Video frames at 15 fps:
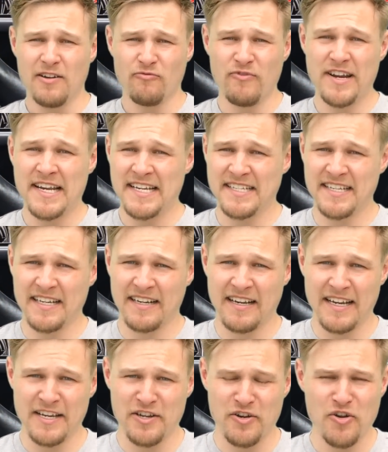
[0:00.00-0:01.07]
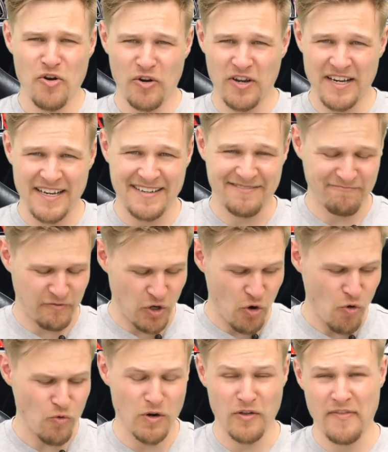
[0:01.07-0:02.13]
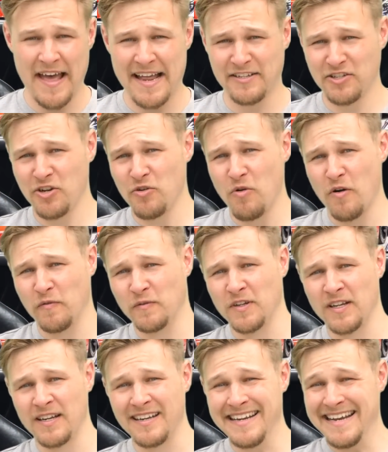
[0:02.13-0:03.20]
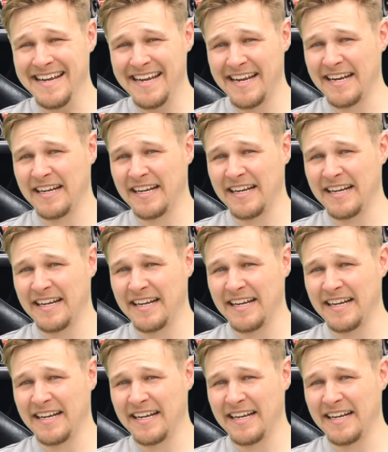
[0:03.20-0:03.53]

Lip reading: Realistically, you're not going to call on that too often in a